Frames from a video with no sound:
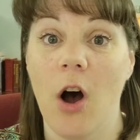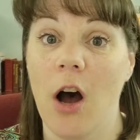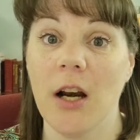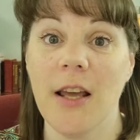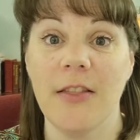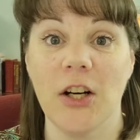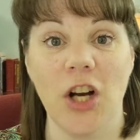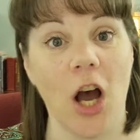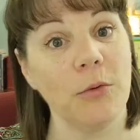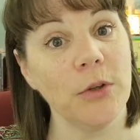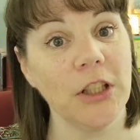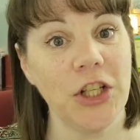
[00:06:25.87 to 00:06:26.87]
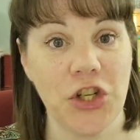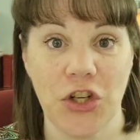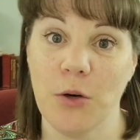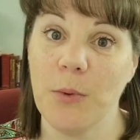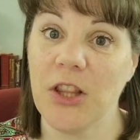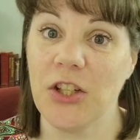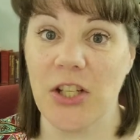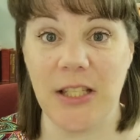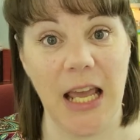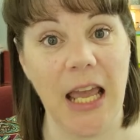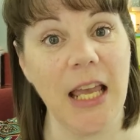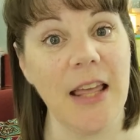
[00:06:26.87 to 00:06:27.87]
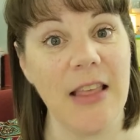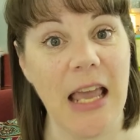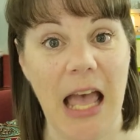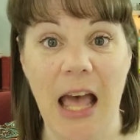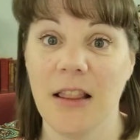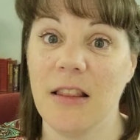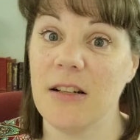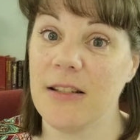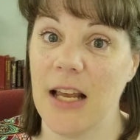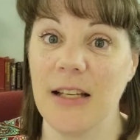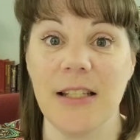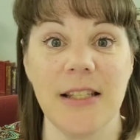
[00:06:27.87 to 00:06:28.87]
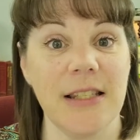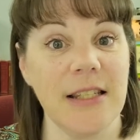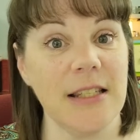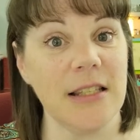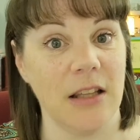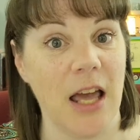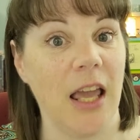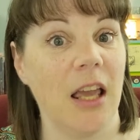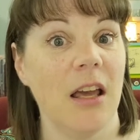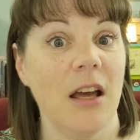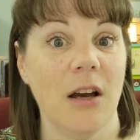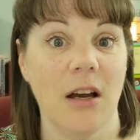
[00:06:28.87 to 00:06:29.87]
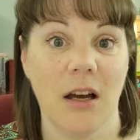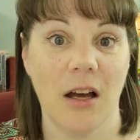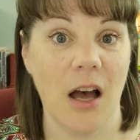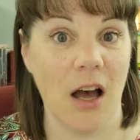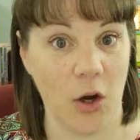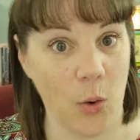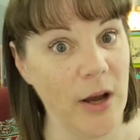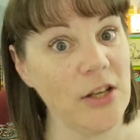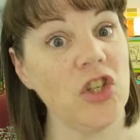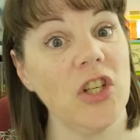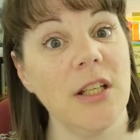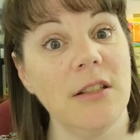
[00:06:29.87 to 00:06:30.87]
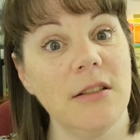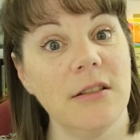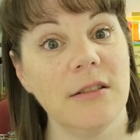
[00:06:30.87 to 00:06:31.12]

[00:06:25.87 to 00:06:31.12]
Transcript: on and they're not really sure what they're saying and they end their sentences like a question.